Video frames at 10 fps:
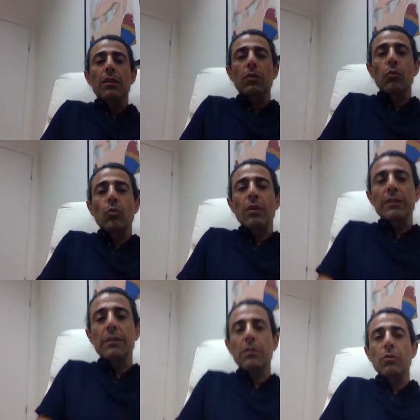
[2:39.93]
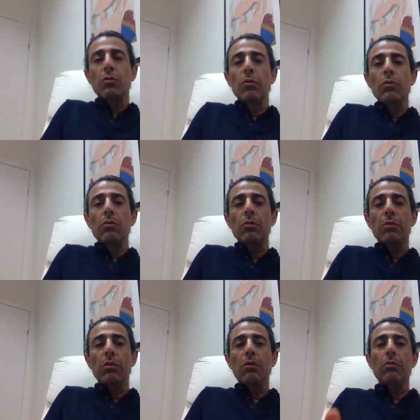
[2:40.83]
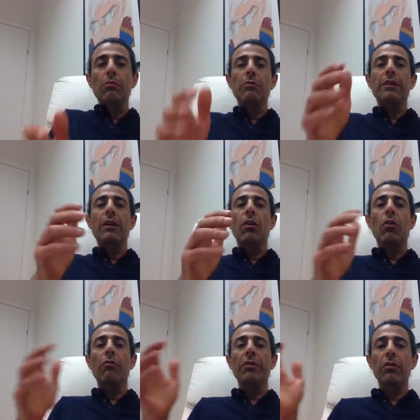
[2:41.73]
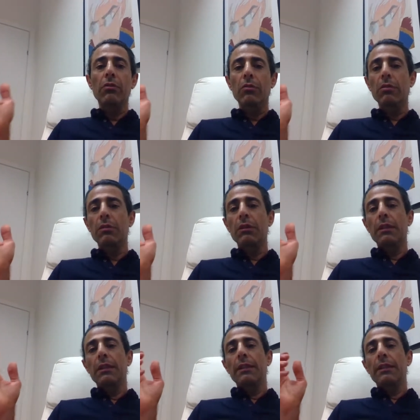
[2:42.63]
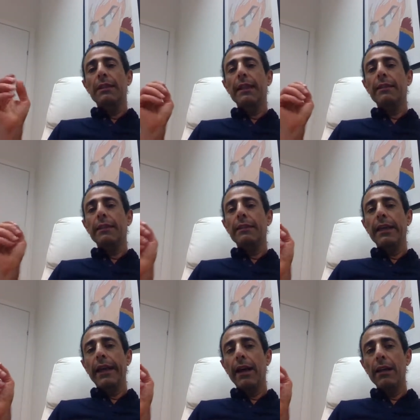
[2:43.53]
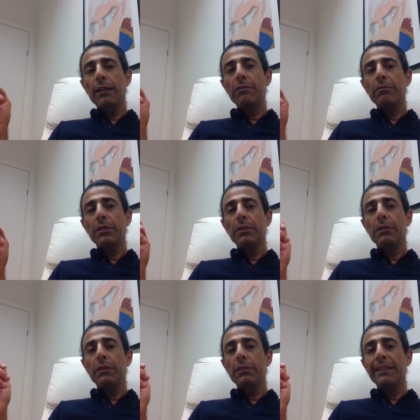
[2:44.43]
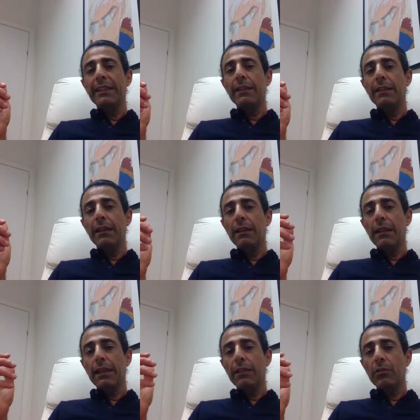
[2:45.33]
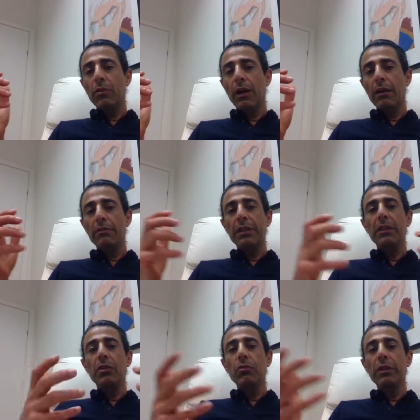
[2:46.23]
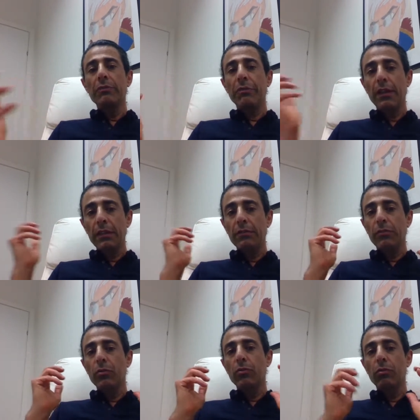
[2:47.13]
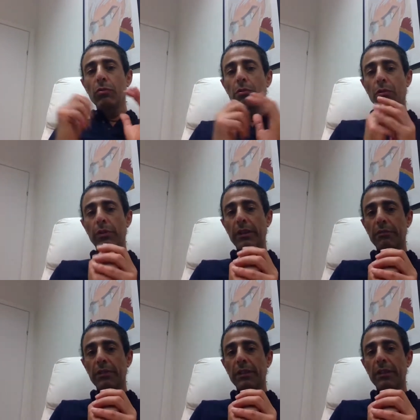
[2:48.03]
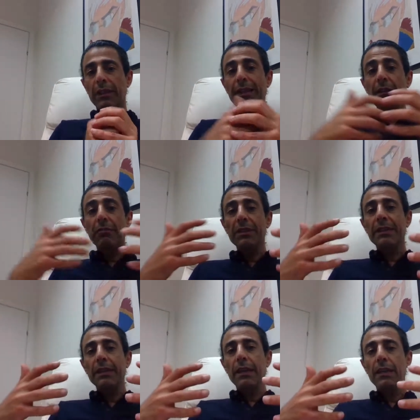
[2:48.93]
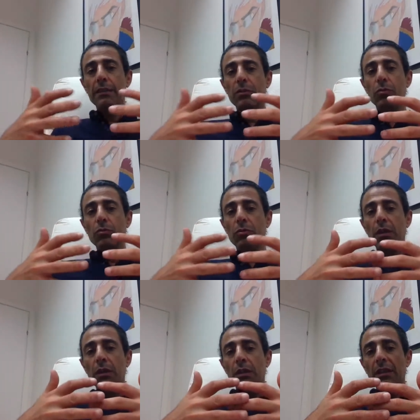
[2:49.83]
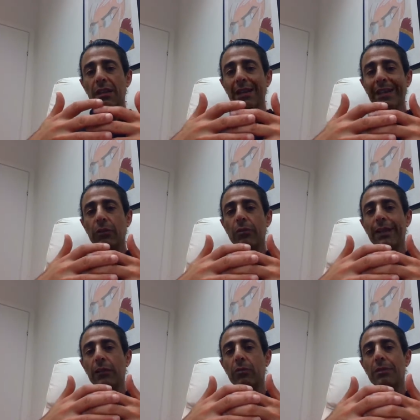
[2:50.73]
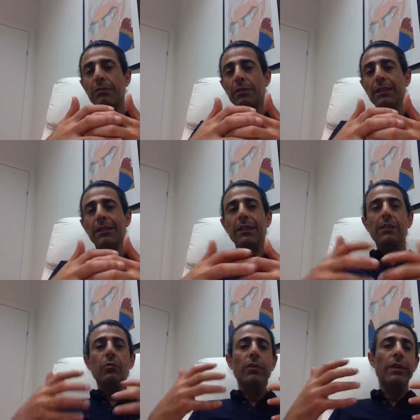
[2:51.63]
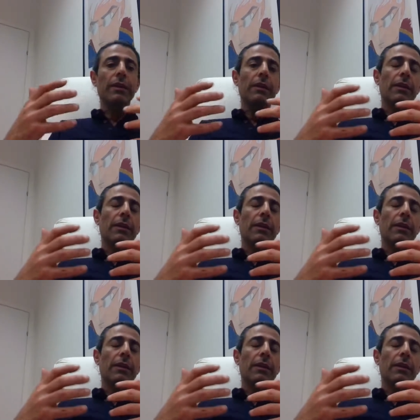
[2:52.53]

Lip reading: wants to look on the overall data they have, and they like to have a unified view on everything, and everything has to reconnect to everything. That's why